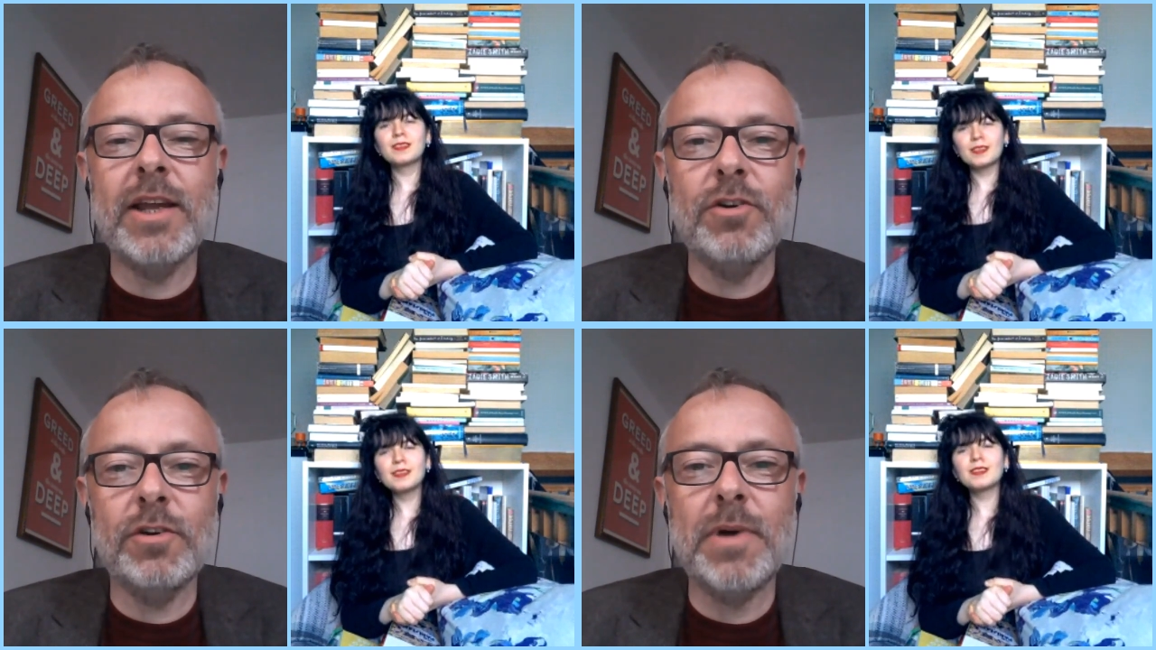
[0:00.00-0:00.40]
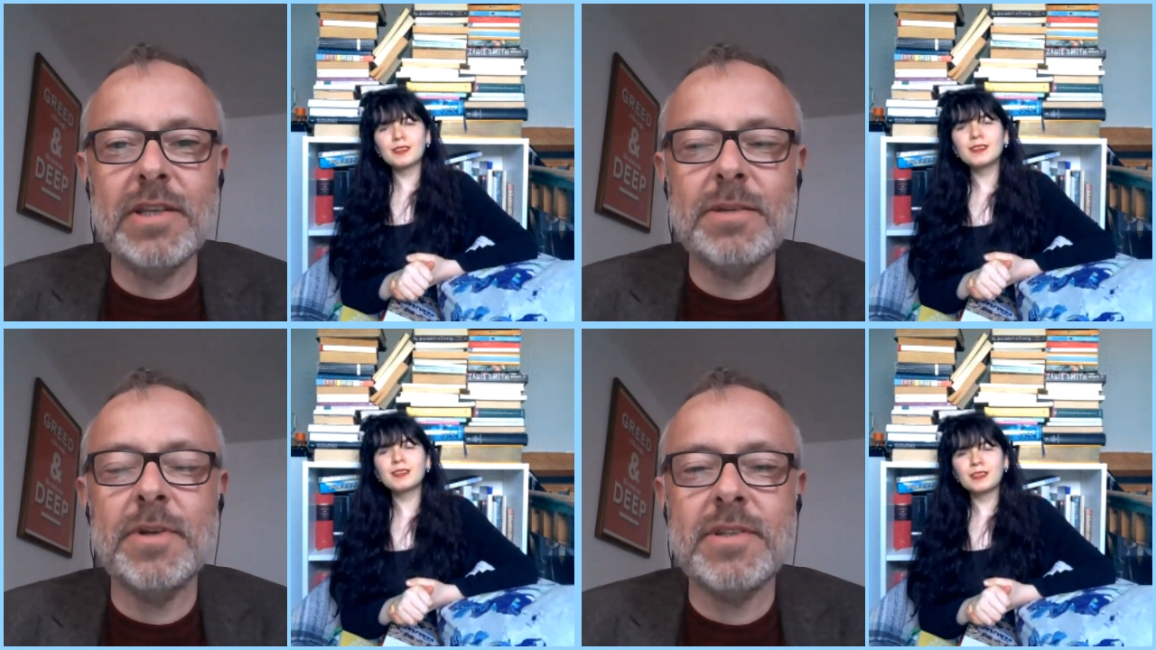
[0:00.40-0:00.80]
Speaker 1: And I couldn't
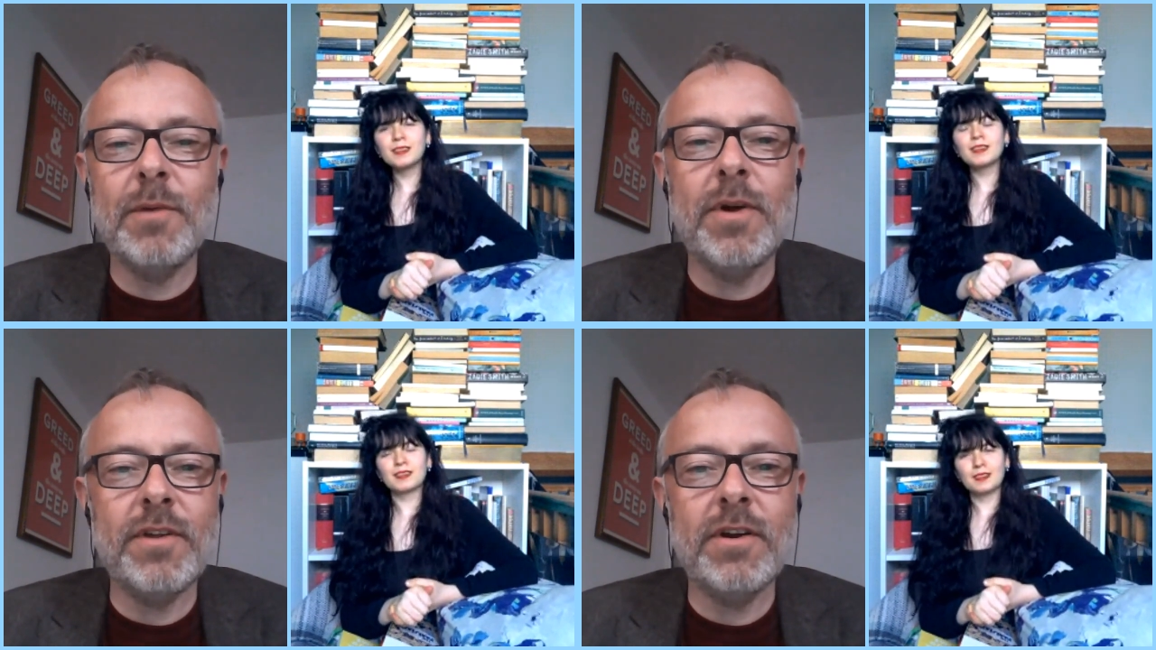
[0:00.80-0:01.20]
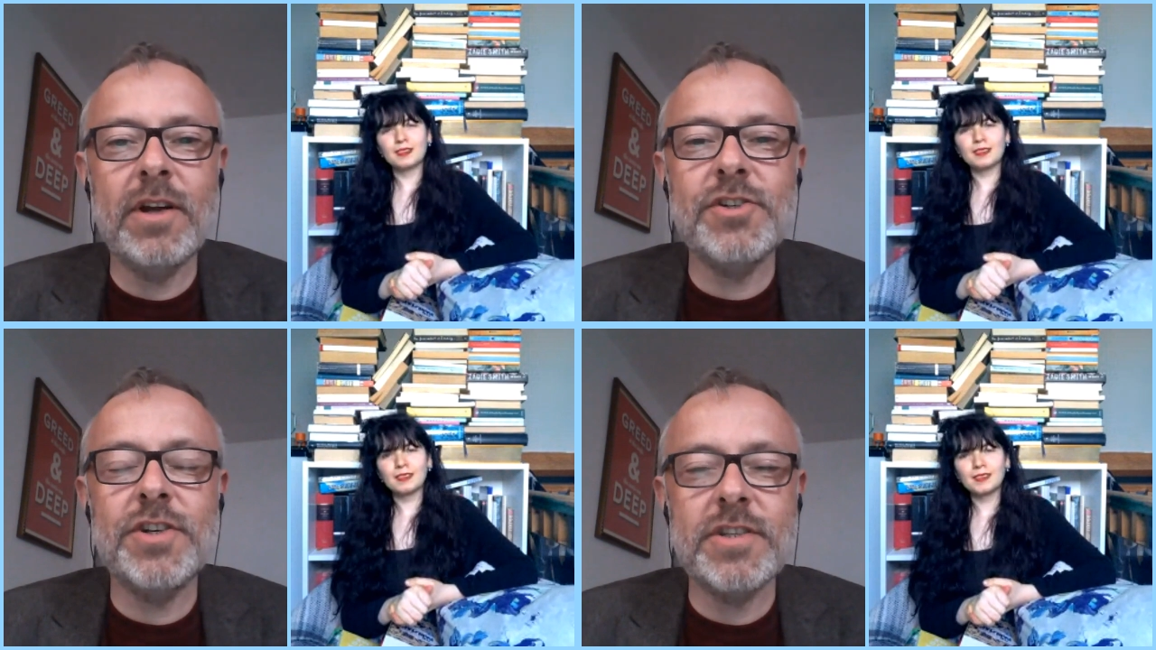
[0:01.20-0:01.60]
possibly say
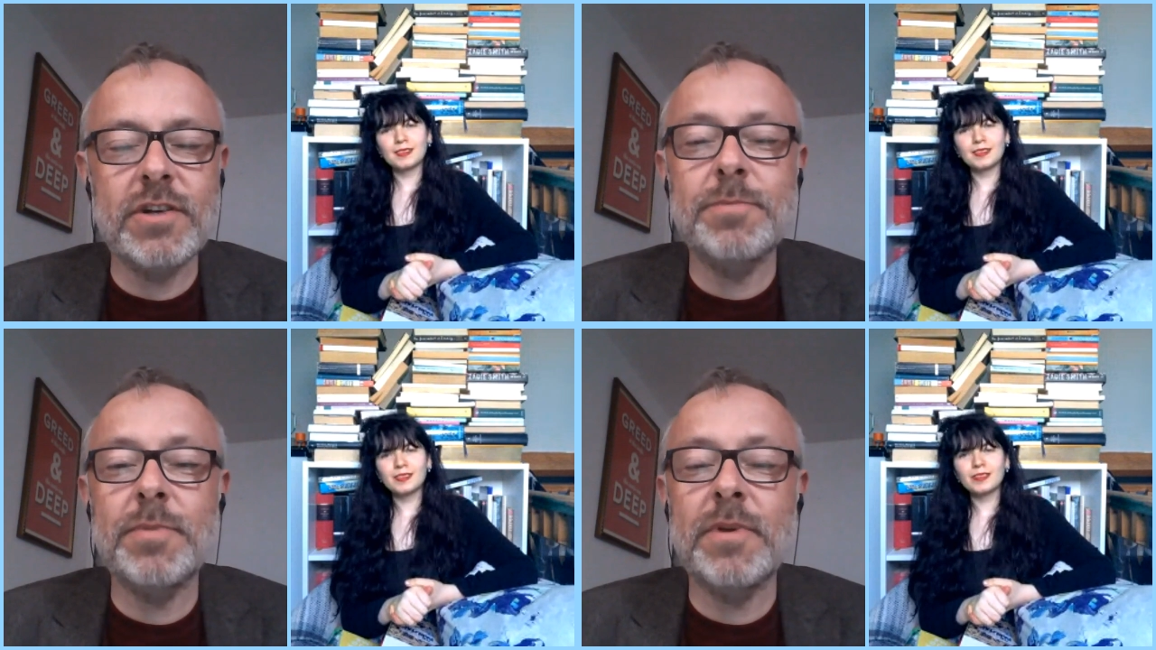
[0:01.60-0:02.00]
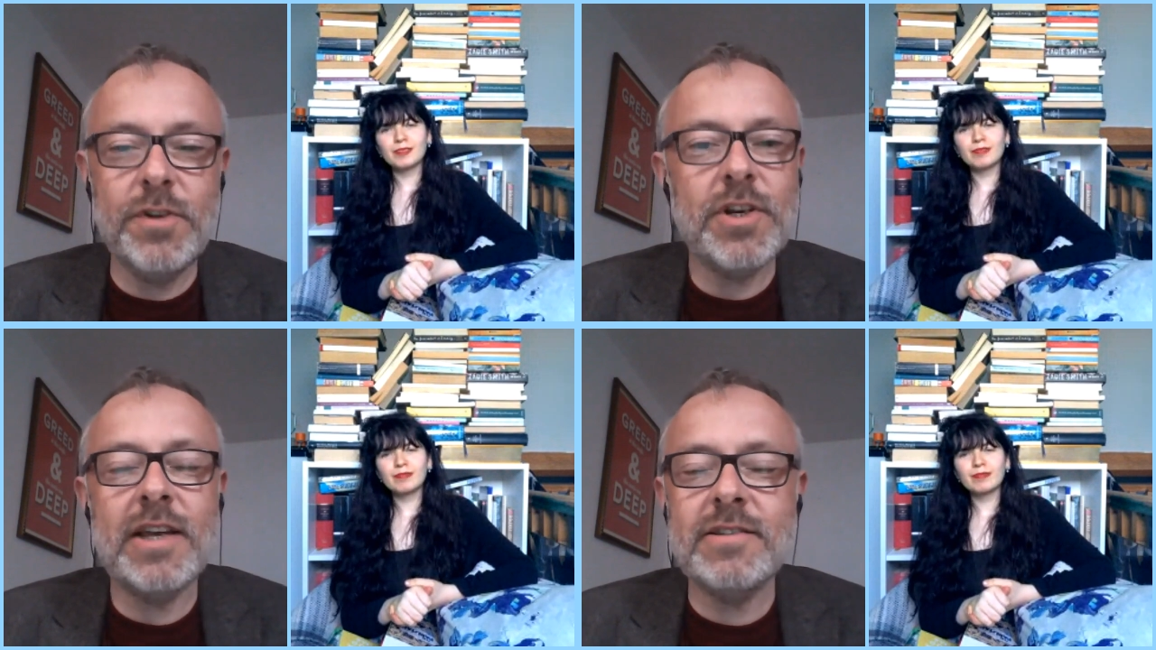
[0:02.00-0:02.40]
whether or not she's going to be a
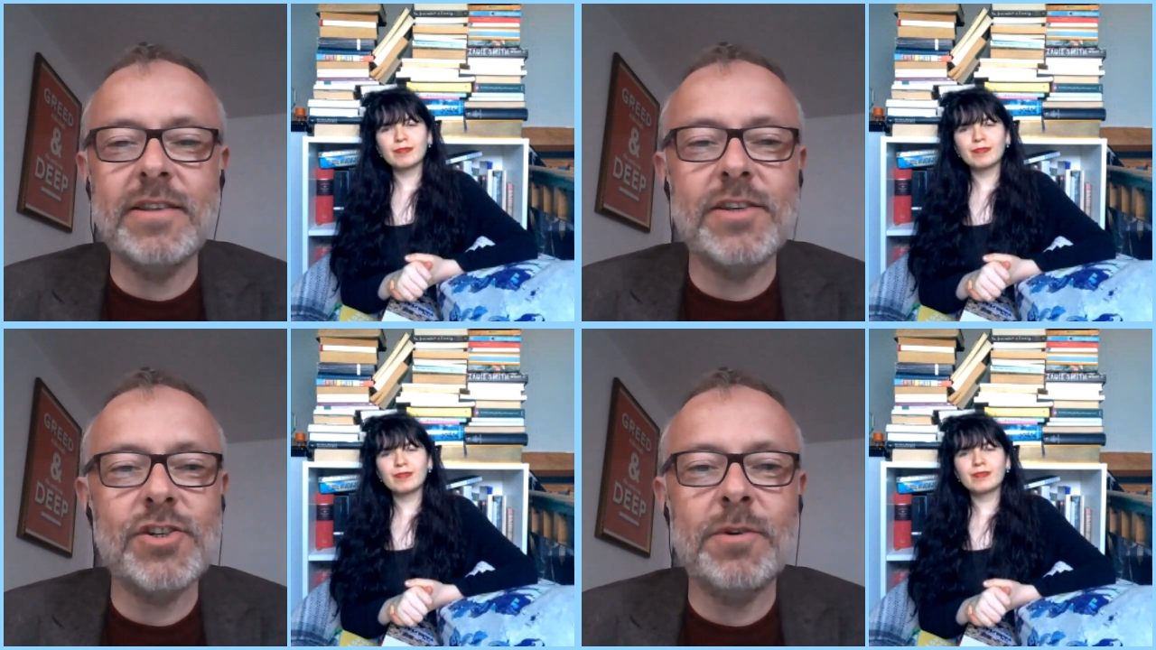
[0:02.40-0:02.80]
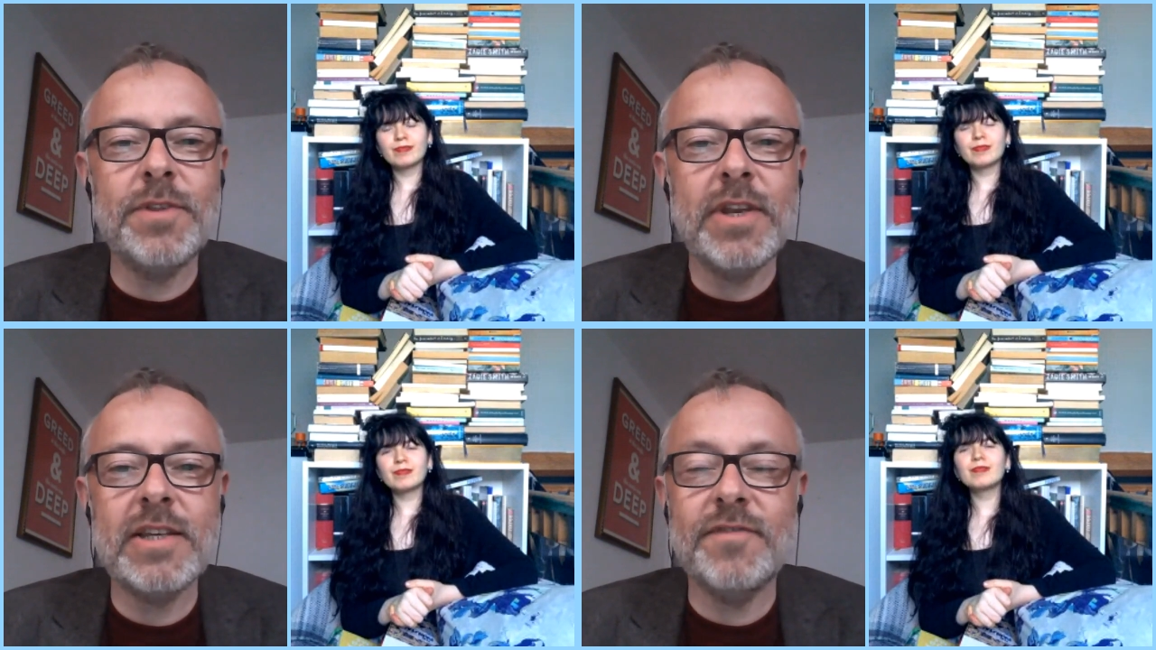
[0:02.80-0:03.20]
future guest on the
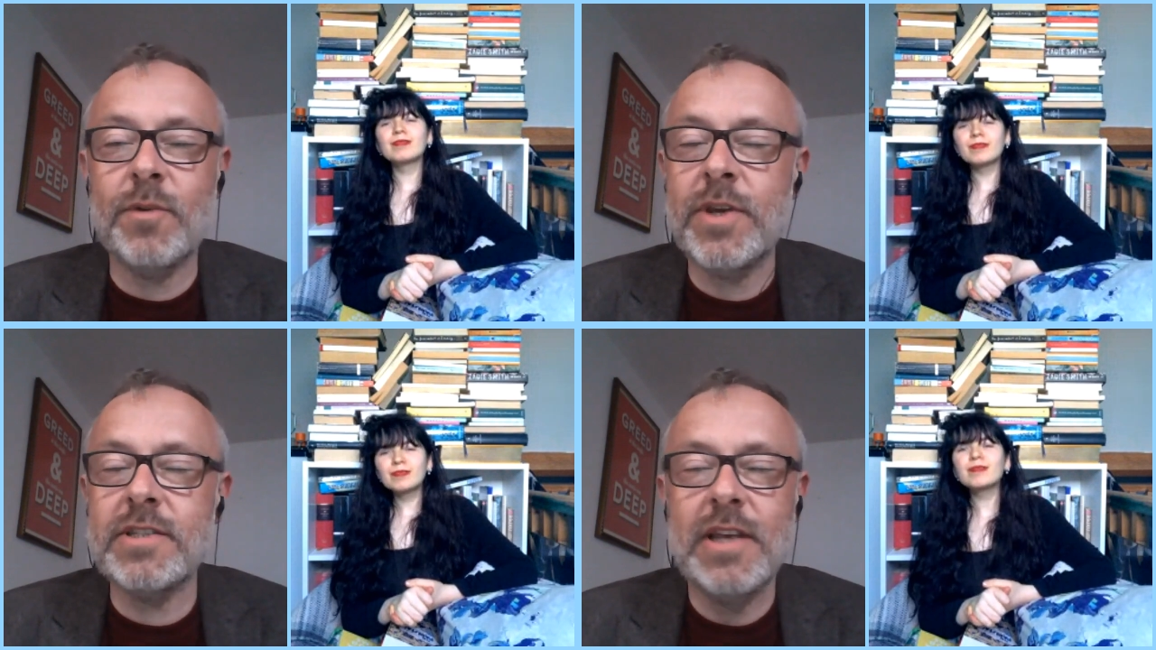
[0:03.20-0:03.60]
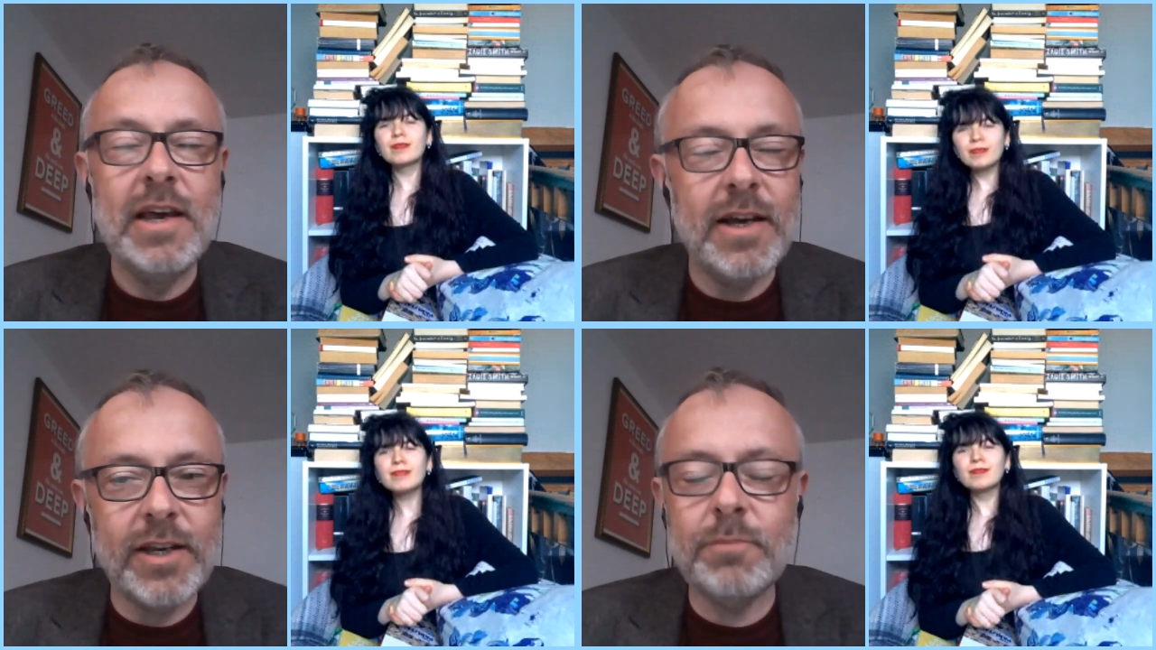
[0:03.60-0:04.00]
show in the next few
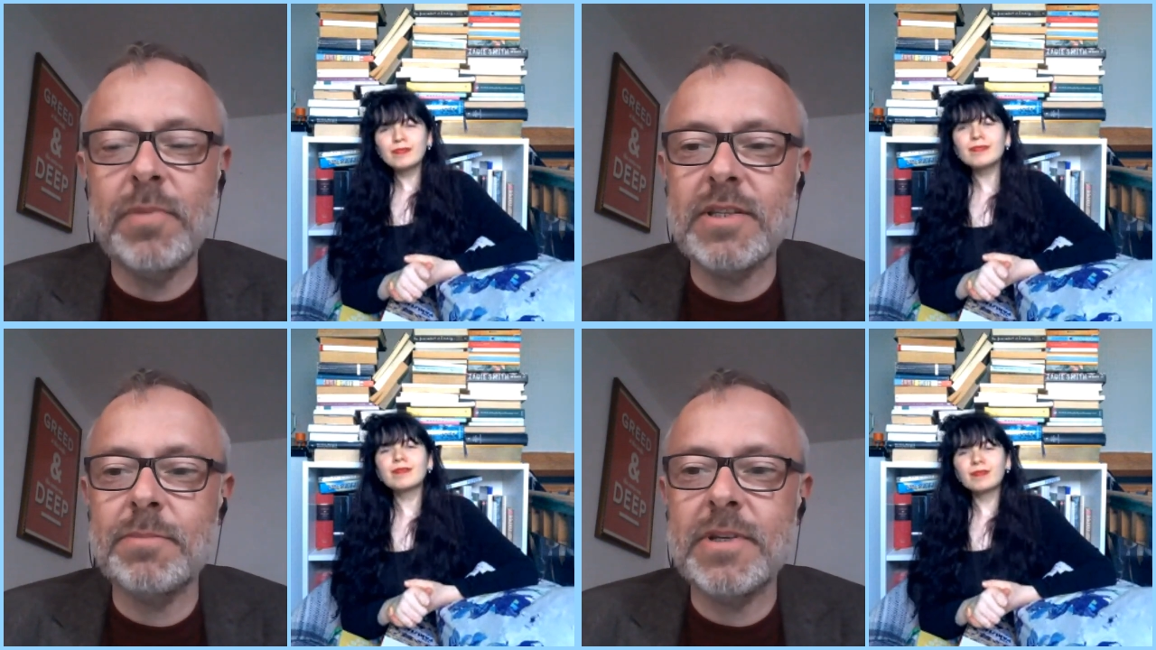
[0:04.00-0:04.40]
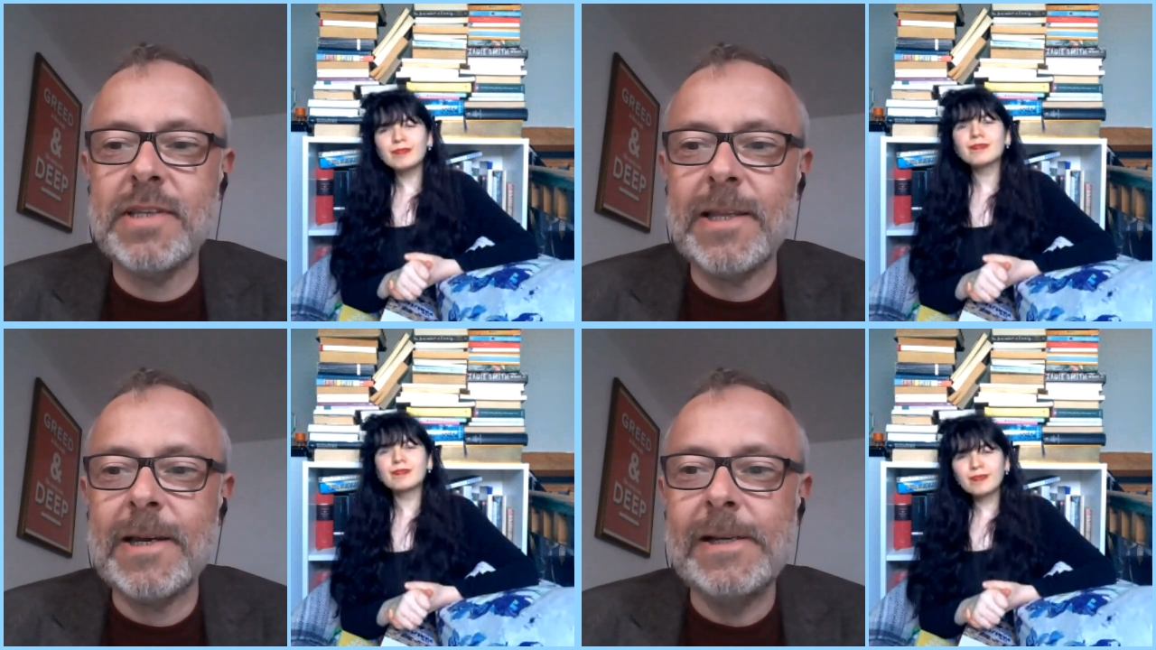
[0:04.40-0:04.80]
weeks. I couldn't
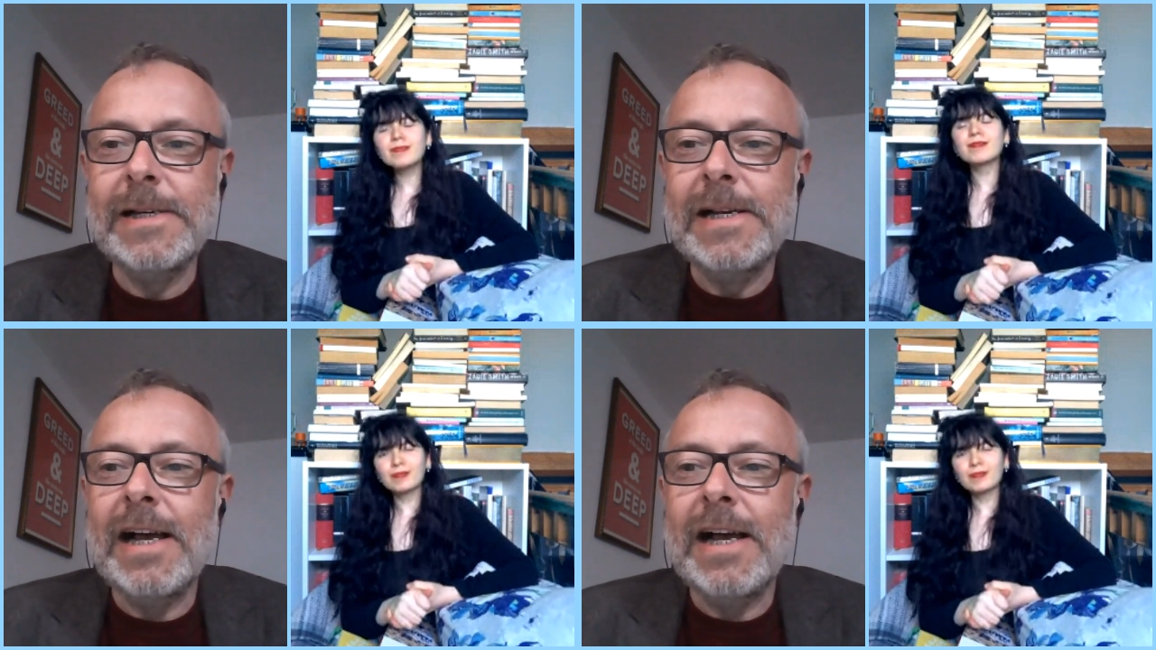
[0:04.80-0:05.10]
possibly say